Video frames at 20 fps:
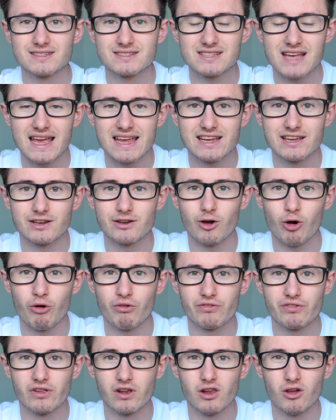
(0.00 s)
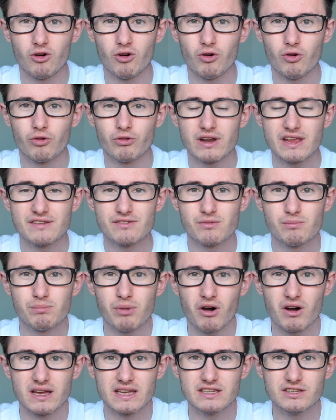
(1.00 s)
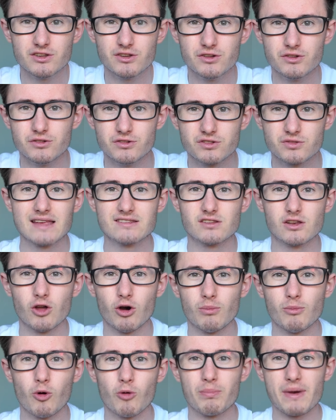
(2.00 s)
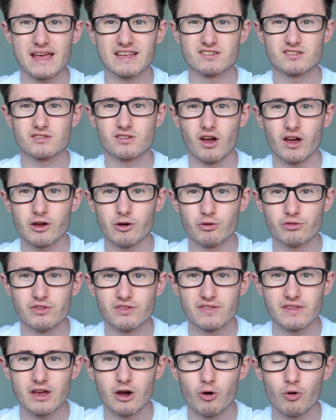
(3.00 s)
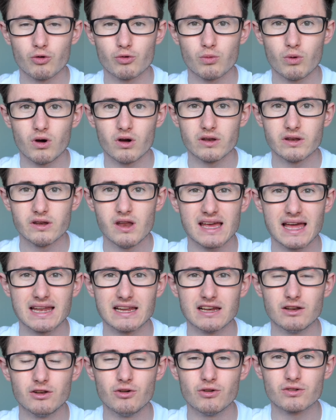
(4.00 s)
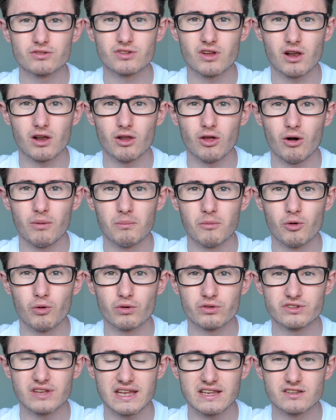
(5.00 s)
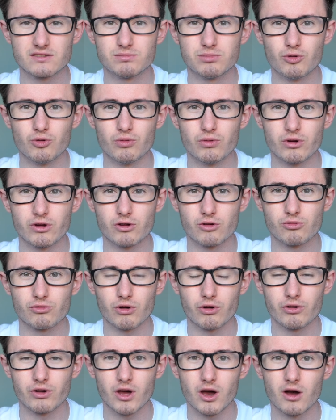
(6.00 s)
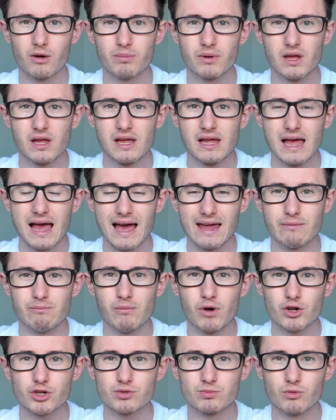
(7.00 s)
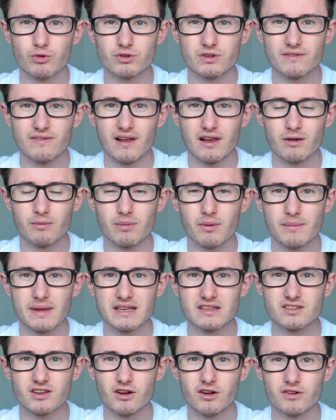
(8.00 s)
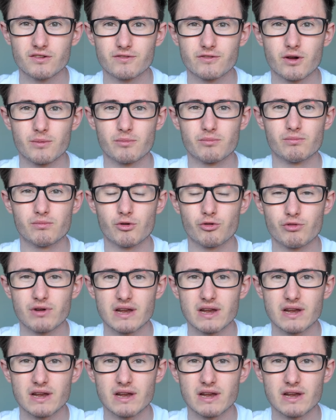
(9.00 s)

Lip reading: taken off the lot or even buy used. It's a lot more better styled than the old one, and it looks a lot more sensible and grown up and much more developed. I mean, Toyota have come